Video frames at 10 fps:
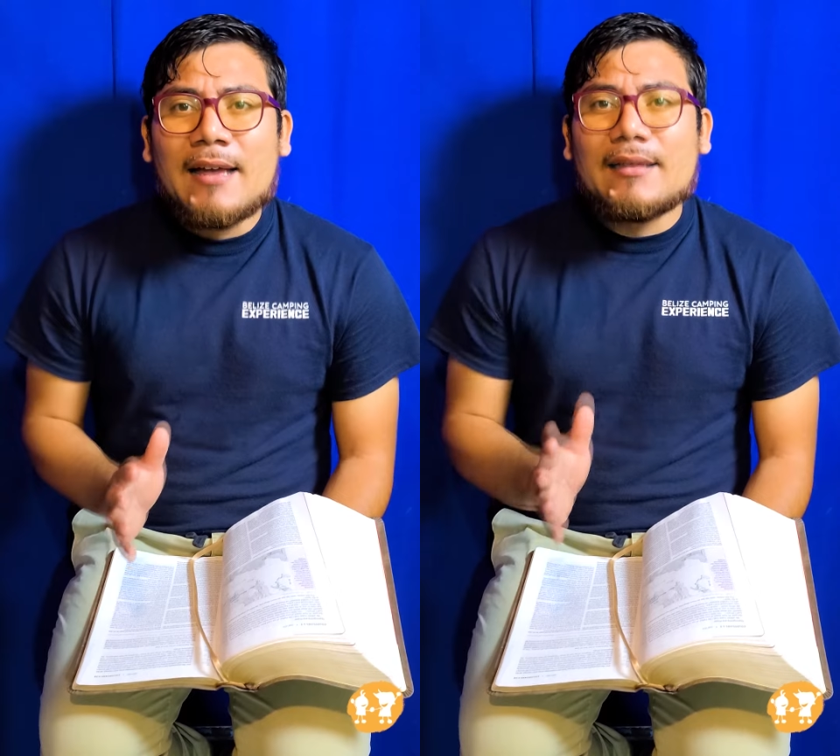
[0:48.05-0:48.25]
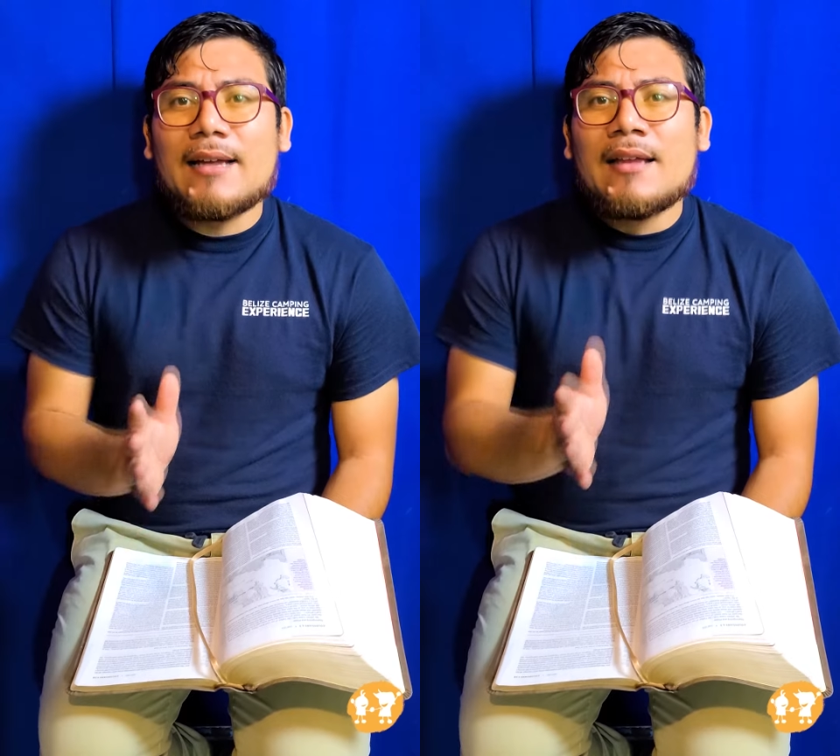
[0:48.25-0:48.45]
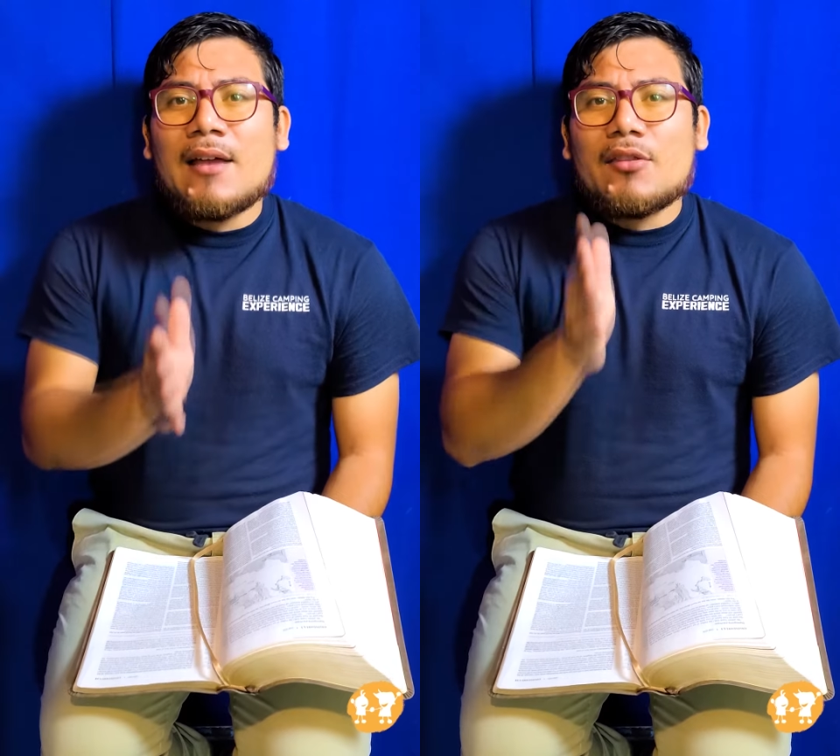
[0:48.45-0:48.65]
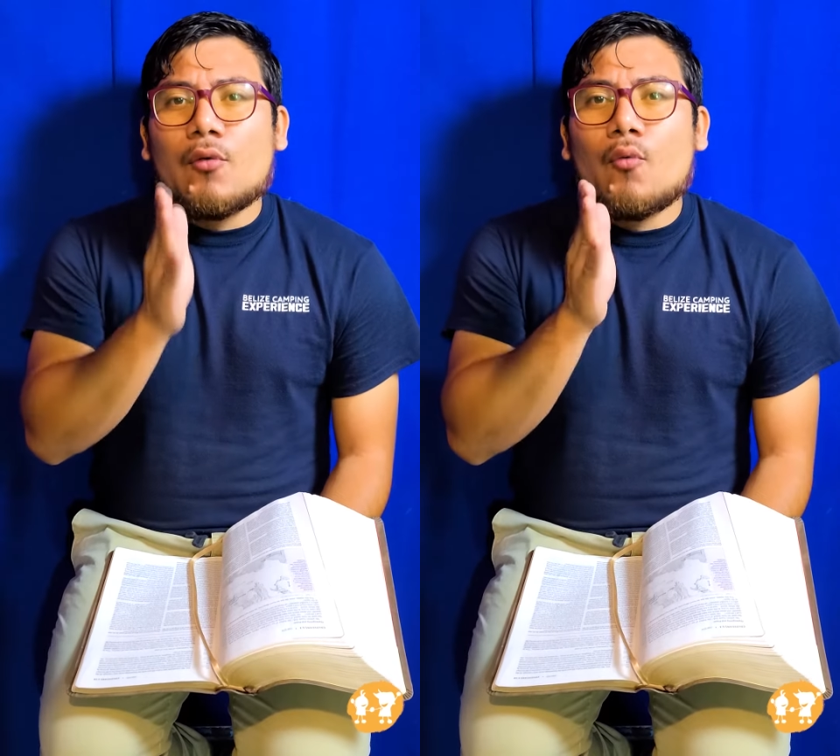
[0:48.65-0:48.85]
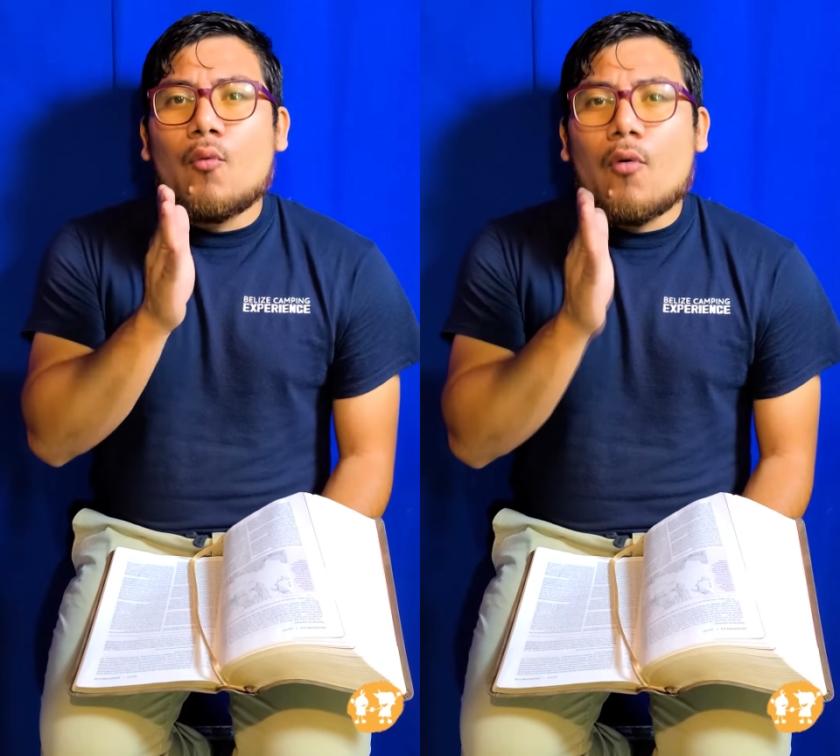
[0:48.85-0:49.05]
that
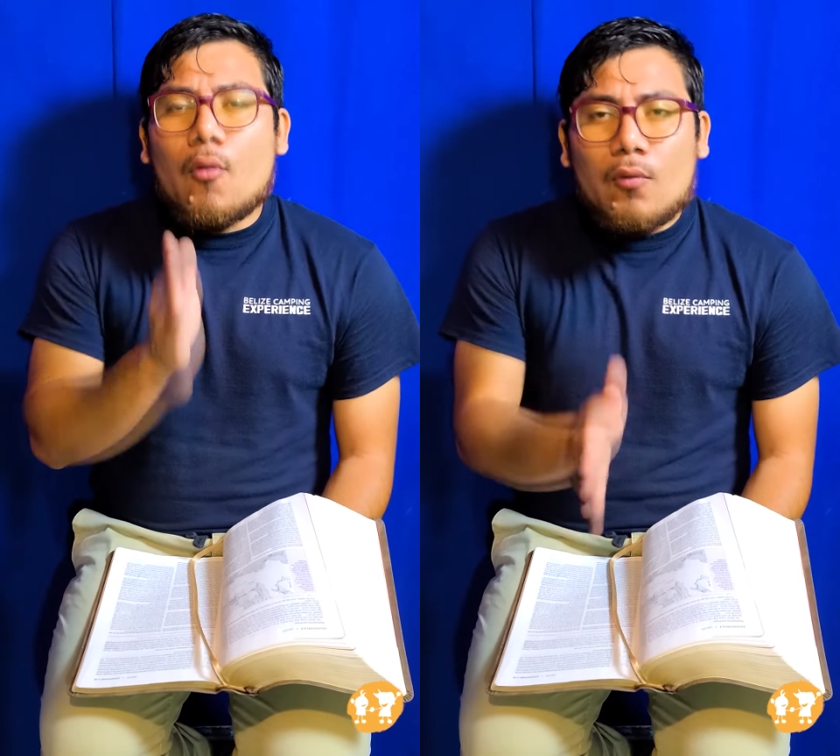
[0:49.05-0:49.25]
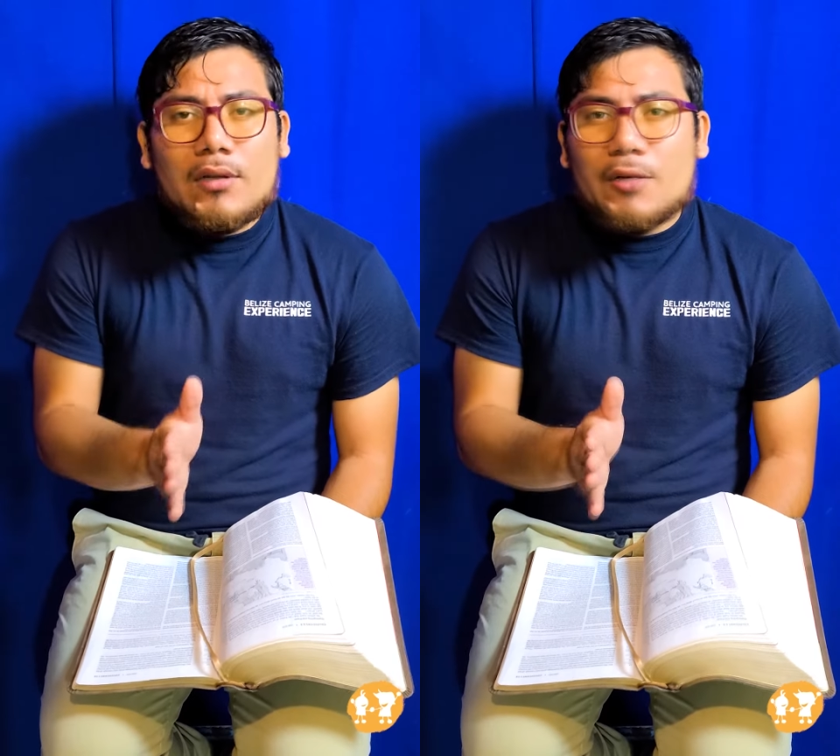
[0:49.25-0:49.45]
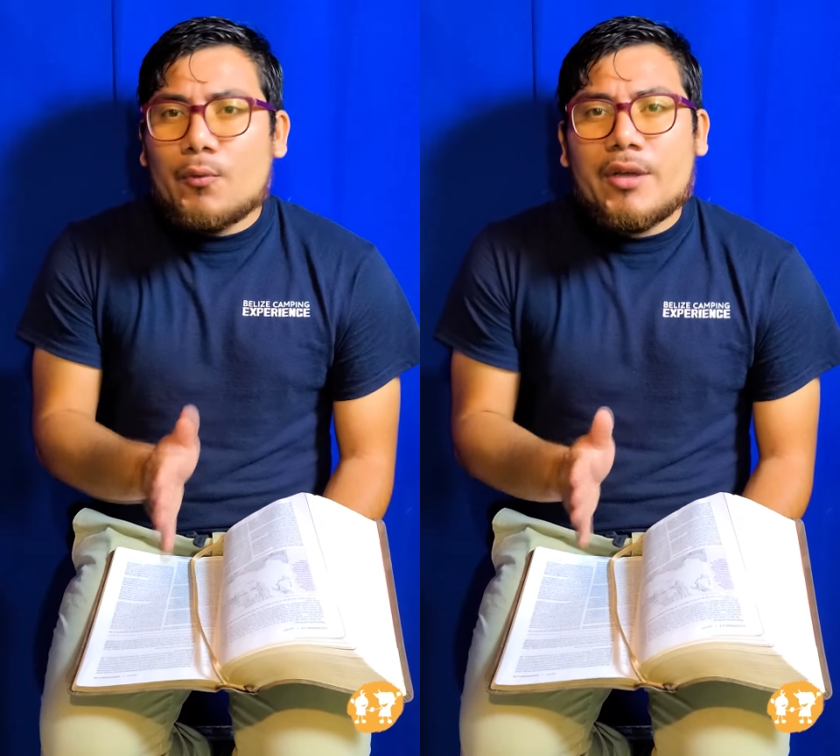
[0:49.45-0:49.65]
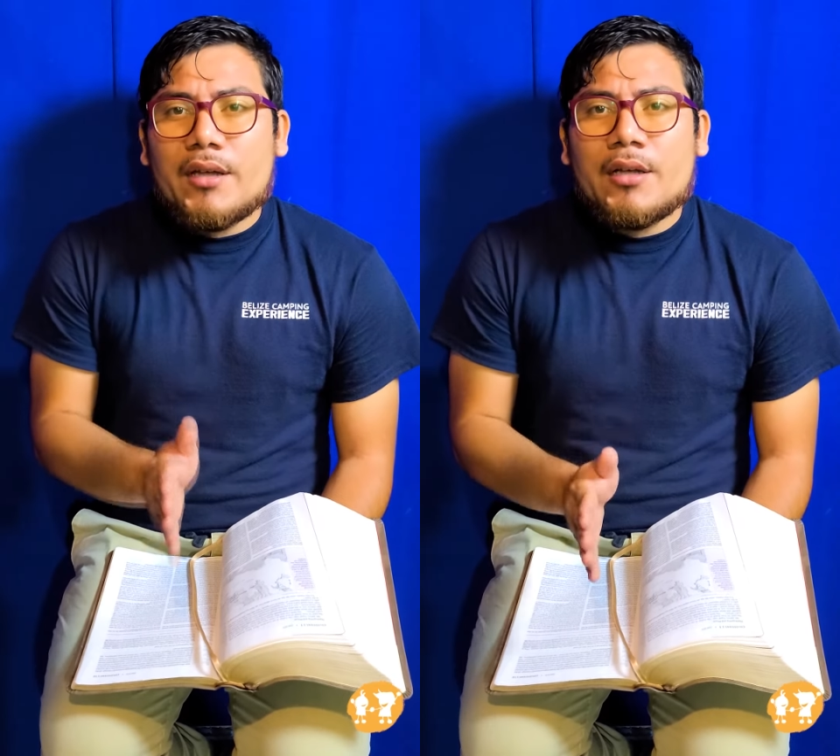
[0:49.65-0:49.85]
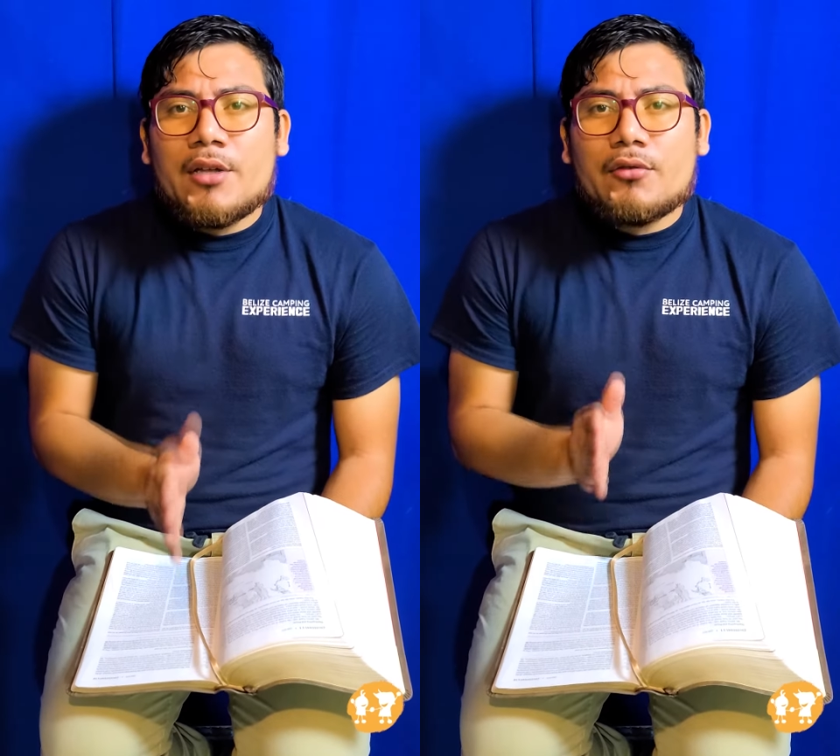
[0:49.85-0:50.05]
the only way